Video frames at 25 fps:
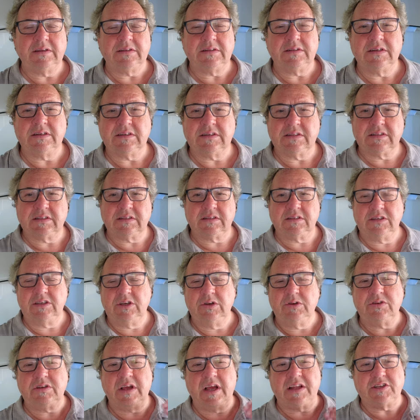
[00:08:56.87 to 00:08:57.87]
they
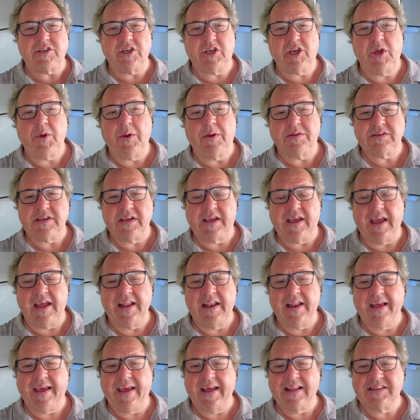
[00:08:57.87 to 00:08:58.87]
usually have to queue up to get
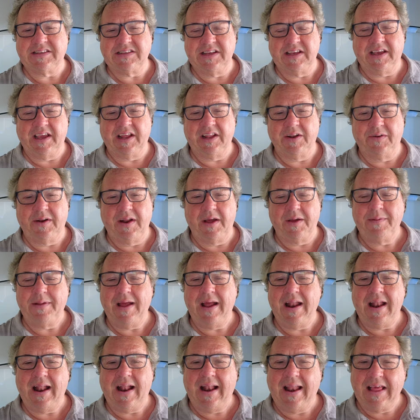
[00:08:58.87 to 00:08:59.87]
in and get a ticket or whatever.
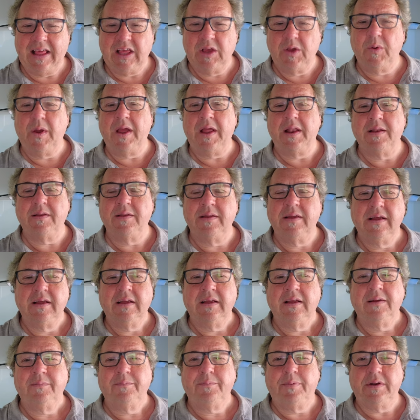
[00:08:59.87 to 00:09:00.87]
Now they let you in,
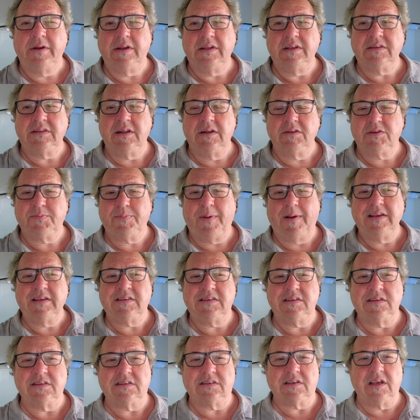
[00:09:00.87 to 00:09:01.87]
but there's no
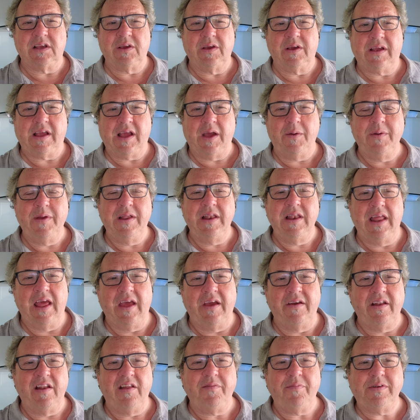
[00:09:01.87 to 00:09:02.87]
spaces, so you go in
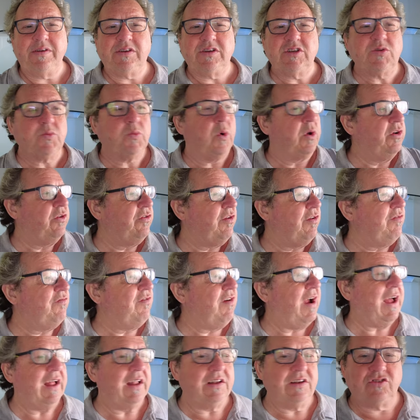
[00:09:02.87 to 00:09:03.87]
there and they're just wandering
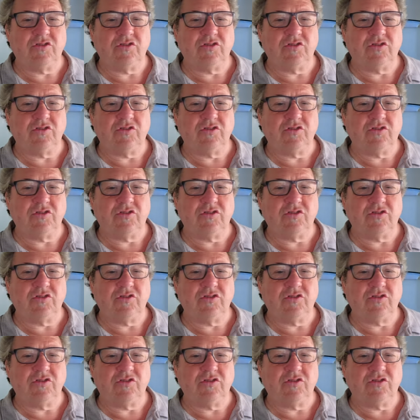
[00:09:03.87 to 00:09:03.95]
around,